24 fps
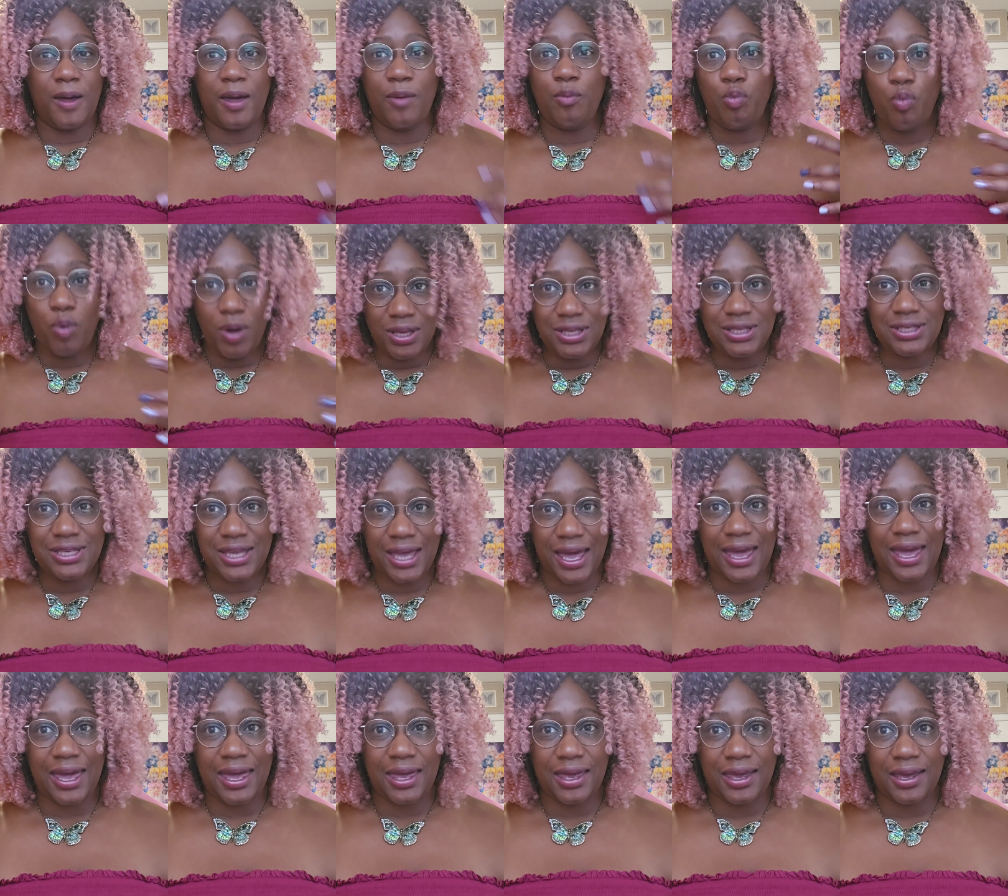And one
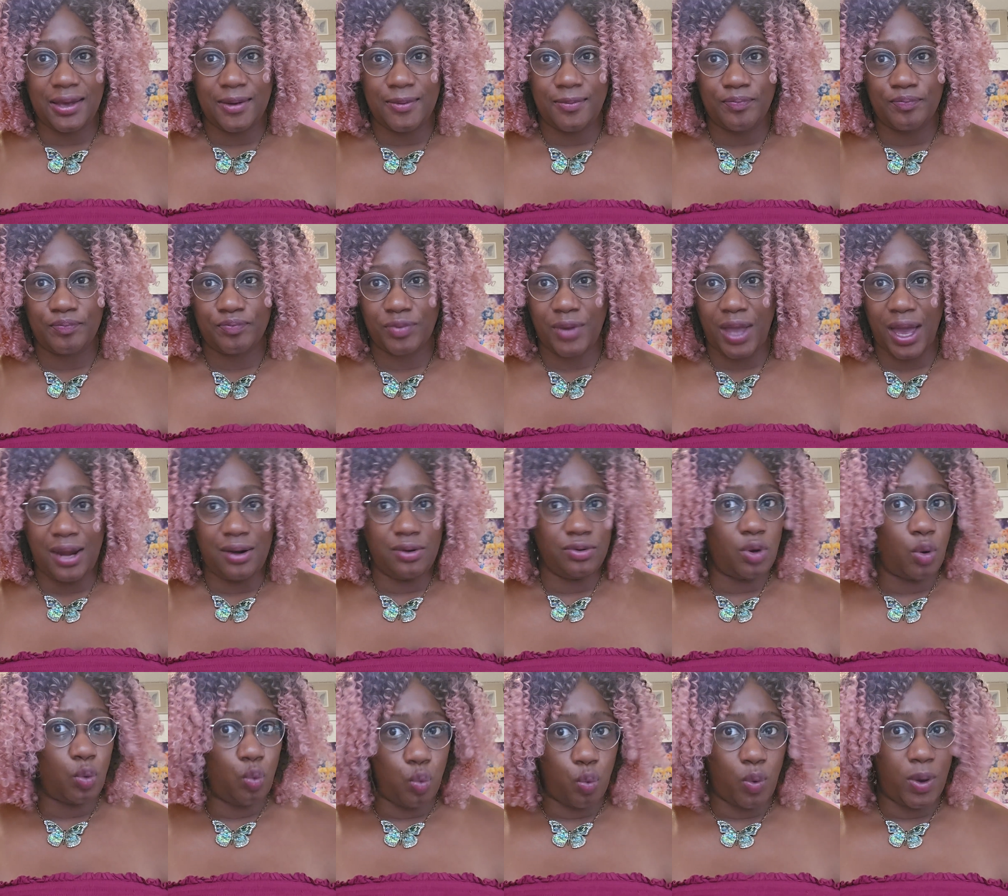day, I don't
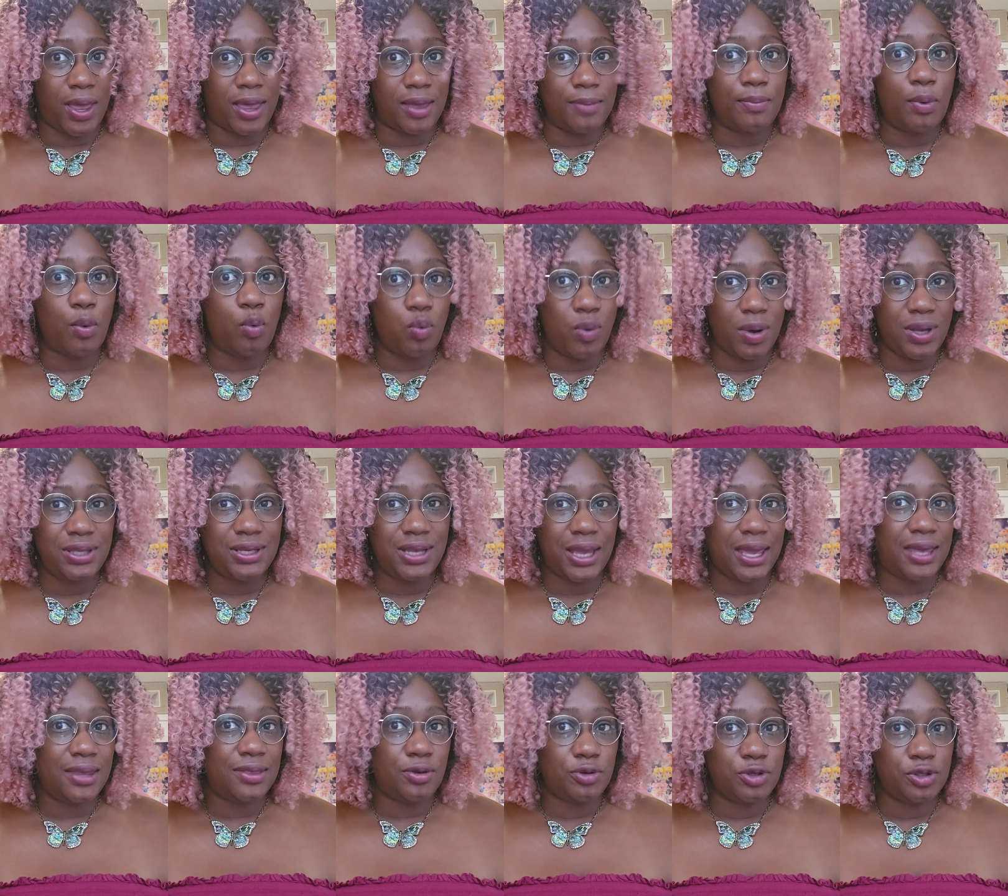know when, but one
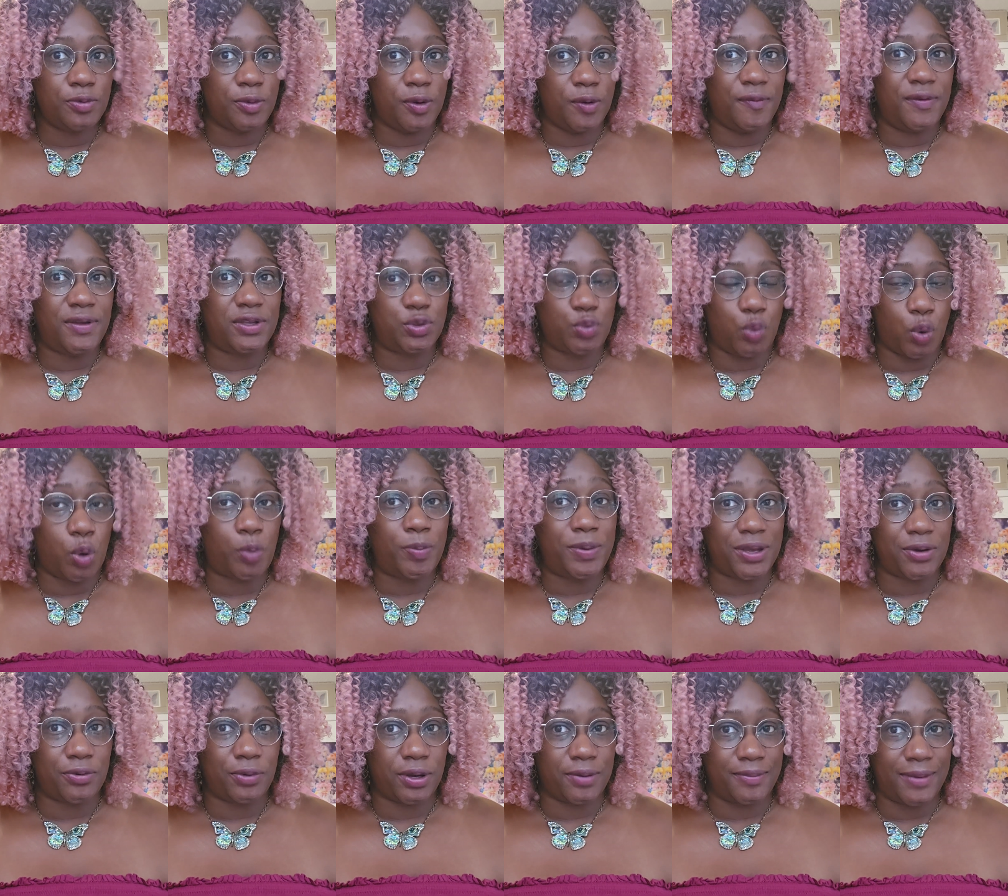day those movies will
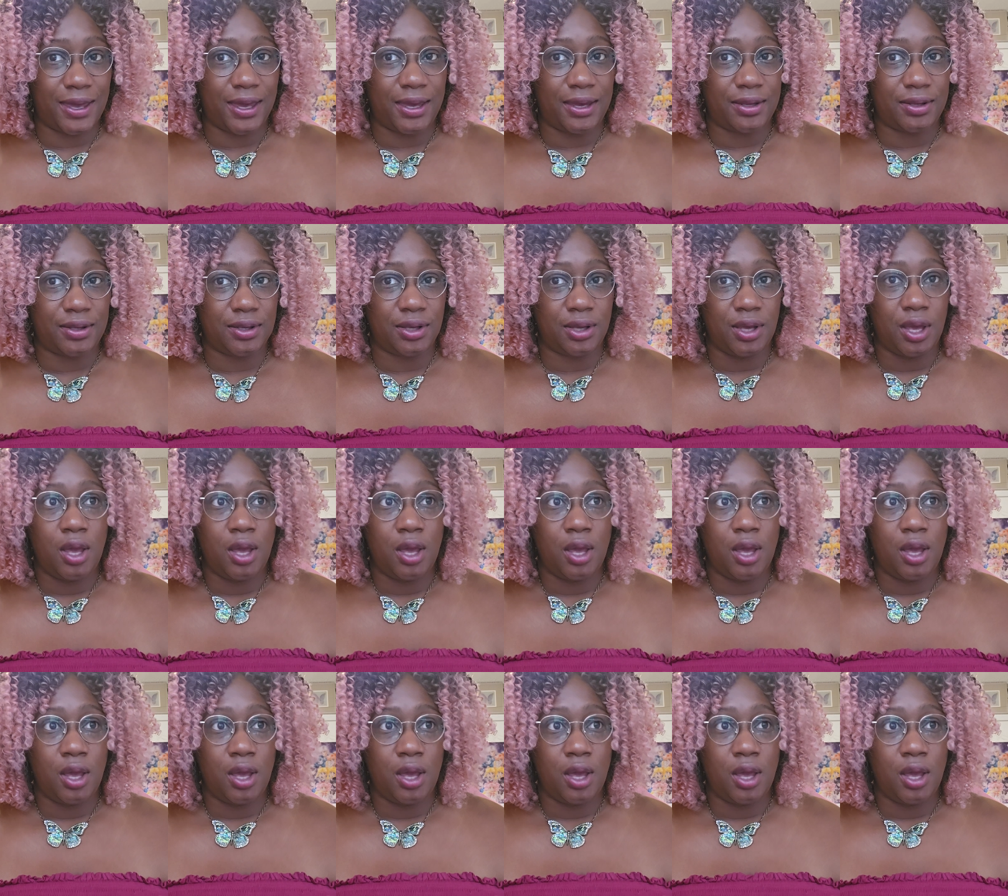be remade.